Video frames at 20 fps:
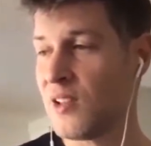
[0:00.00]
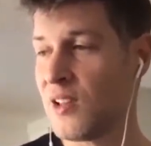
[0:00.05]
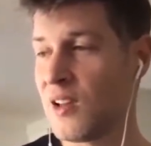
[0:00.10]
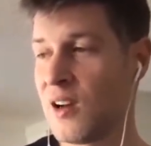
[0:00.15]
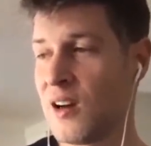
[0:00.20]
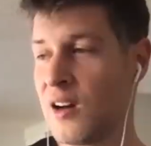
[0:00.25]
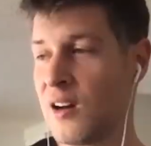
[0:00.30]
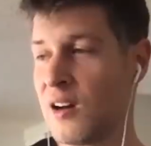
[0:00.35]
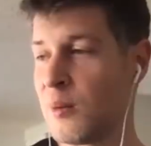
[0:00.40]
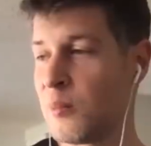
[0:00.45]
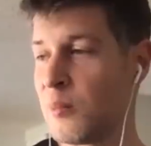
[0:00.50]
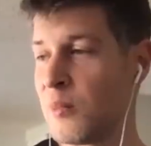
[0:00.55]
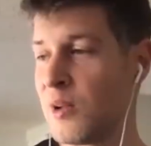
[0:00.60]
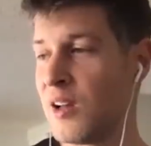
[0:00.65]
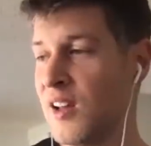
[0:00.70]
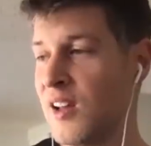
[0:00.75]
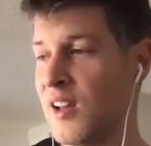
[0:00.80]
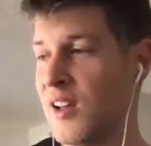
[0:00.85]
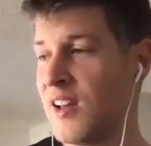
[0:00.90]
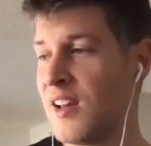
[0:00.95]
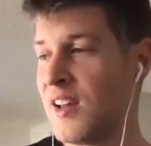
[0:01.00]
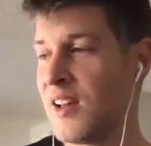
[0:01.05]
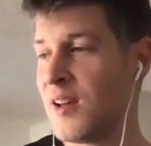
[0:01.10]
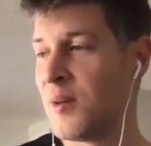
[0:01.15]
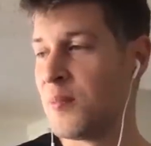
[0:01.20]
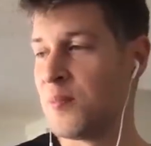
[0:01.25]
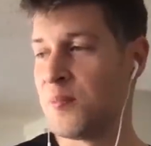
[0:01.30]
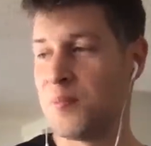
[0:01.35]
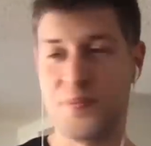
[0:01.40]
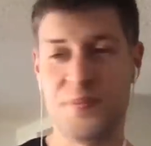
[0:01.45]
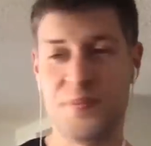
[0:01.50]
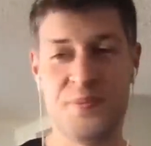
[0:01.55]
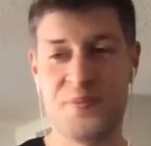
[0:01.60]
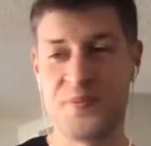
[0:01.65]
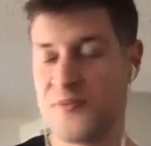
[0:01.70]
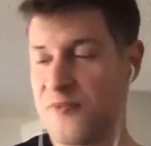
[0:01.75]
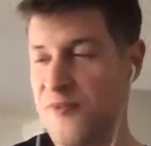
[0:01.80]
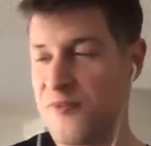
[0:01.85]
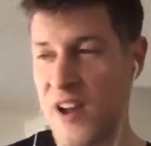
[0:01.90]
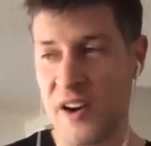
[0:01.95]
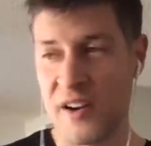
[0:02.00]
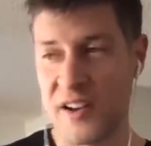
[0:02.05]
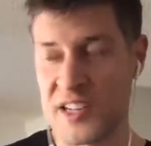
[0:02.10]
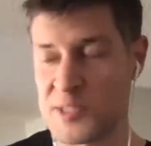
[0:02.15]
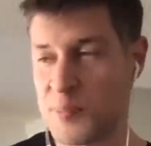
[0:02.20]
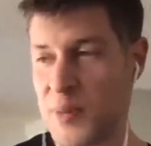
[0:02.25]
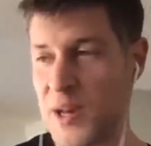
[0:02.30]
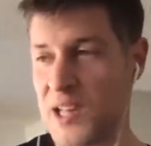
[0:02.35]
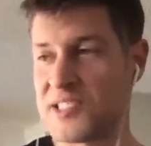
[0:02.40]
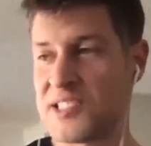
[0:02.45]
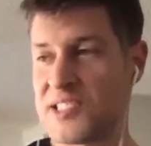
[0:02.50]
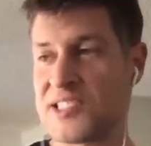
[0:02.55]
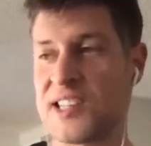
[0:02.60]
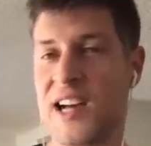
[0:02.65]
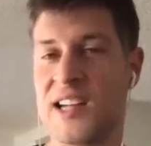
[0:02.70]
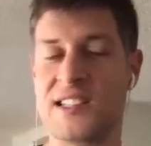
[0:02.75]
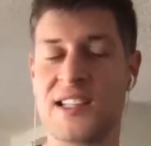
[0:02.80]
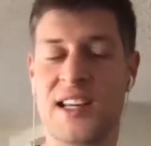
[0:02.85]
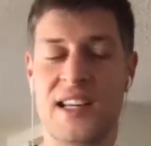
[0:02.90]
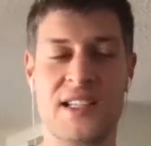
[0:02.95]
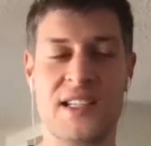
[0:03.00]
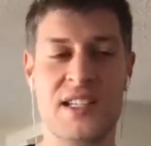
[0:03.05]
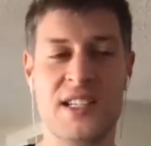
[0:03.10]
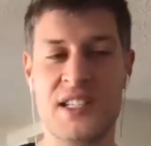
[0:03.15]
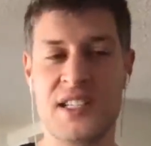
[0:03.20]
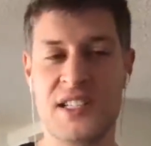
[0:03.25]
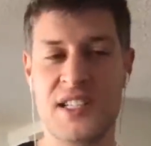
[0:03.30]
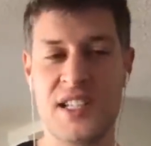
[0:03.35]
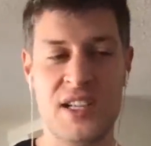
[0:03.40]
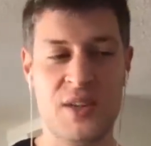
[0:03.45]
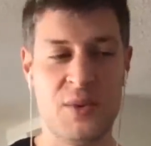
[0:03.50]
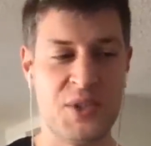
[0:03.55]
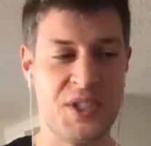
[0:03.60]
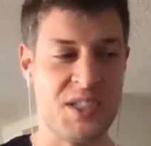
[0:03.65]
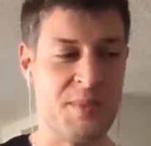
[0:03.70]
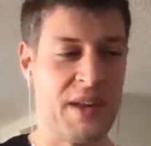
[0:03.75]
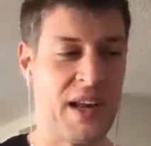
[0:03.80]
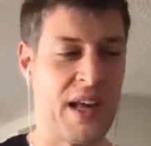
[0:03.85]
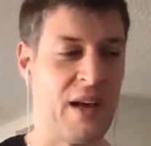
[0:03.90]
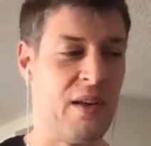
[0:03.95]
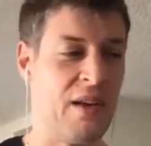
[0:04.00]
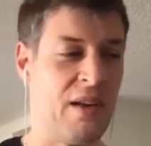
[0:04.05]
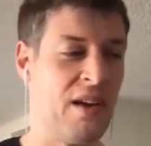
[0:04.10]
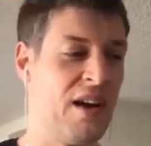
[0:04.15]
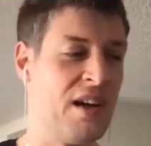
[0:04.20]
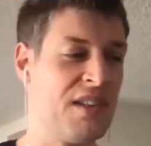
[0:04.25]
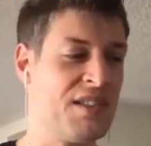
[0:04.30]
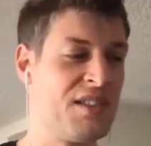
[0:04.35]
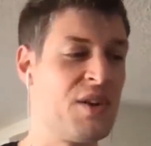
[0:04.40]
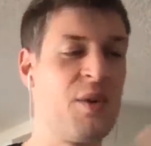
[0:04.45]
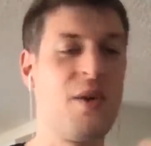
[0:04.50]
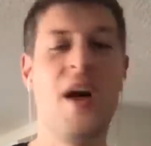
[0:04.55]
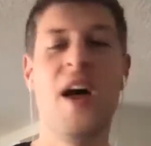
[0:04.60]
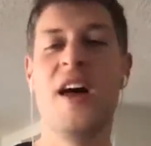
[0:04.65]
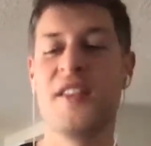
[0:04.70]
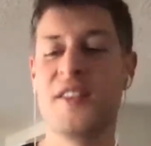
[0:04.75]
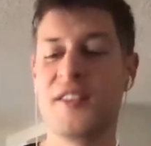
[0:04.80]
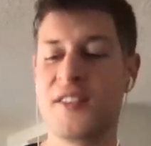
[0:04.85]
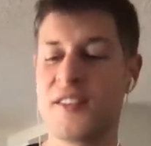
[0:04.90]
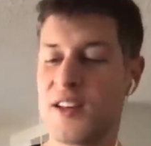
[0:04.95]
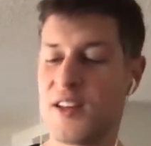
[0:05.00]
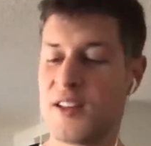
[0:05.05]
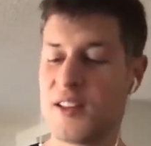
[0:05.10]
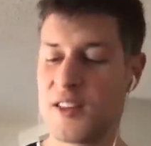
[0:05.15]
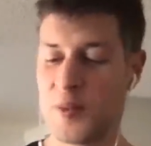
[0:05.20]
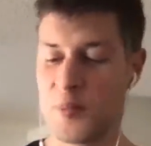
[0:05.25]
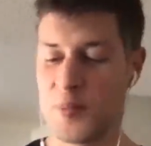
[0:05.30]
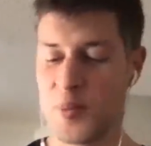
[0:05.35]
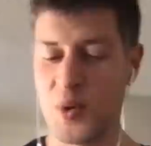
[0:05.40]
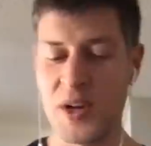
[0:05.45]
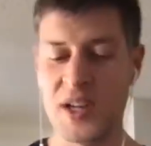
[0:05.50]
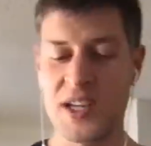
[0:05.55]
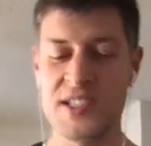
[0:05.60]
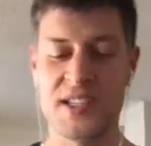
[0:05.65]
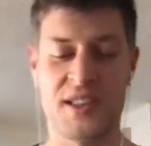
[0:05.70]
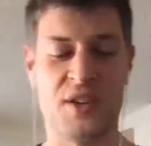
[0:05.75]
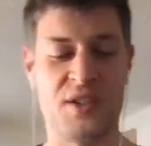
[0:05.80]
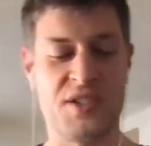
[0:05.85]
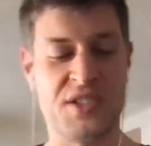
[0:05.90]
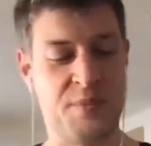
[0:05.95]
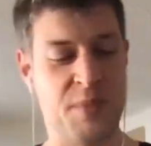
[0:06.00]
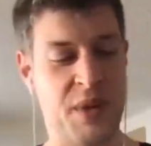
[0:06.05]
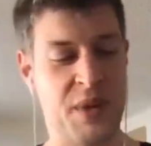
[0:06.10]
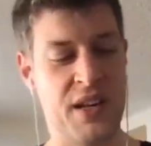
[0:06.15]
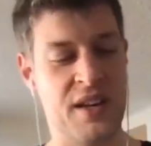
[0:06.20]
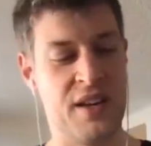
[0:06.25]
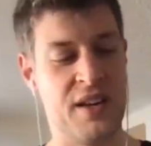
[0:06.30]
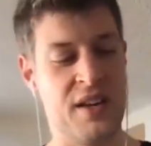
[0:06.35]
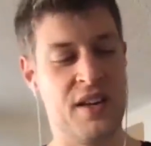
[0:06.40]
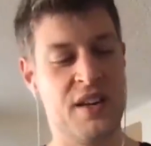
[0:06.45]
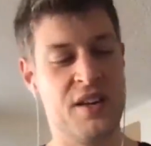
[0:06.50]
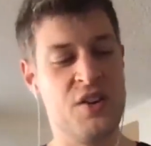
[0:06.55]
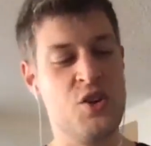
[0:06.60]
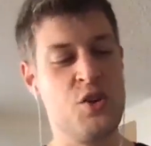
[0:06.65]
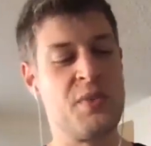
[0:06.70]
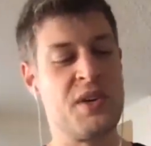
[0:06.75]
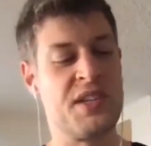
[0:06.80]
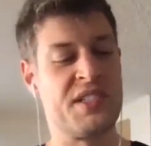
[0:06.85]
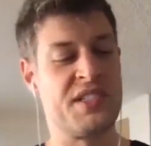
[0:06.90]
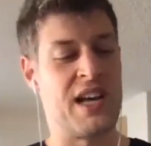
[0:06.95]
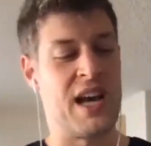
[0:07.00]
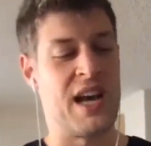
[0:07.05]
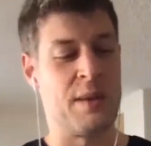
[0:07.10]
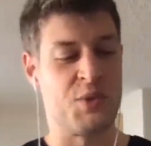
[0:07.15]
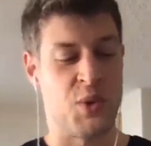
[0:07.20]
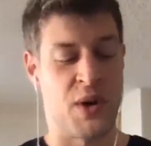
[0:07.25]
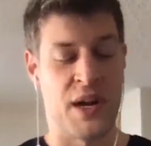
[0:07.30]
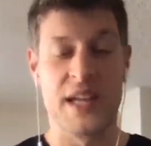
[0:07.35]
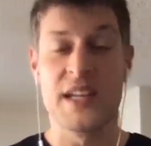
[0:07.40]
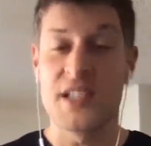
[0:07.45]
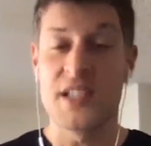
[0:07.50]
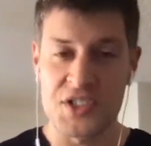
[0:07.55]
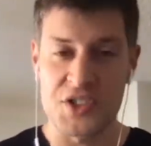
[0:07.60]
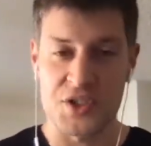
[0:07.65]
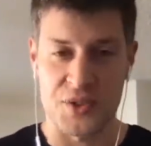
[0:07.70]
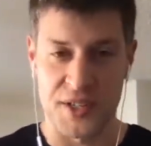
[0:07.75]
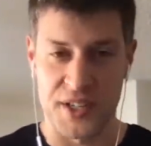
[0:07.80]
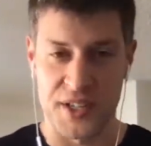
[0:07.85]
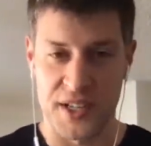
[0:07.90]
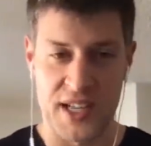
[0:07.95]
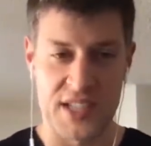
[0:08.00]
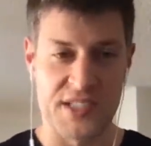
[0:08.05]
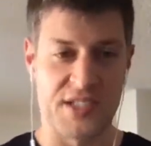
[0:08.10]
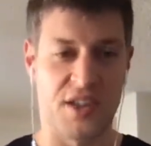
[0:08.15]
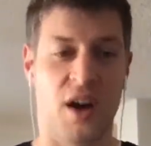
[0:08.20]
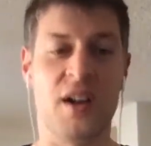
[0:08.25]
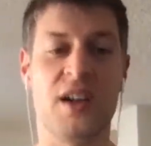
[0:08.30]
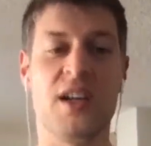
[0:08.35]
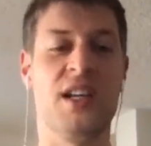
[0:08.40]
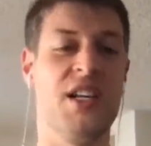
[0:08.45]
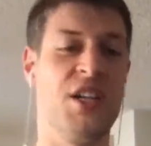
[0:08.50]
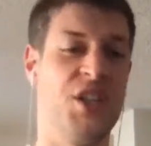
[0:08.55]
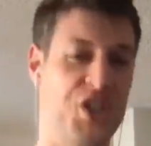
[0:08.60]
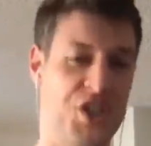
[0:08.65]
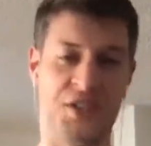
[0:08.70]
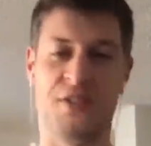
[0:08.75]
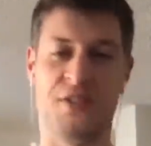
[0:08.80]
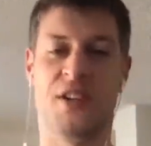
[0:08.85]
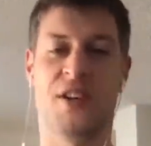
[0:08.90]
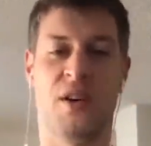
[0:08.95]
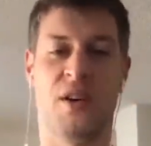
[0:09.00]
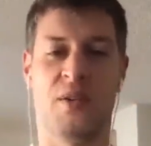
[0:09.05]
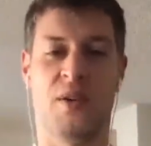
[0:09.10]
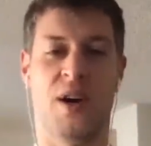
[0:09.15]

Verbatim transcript: Um, various pesticides like DDT, which has been outlawed. So the the point is that there's been numerous times where industry has unleashed, you know, a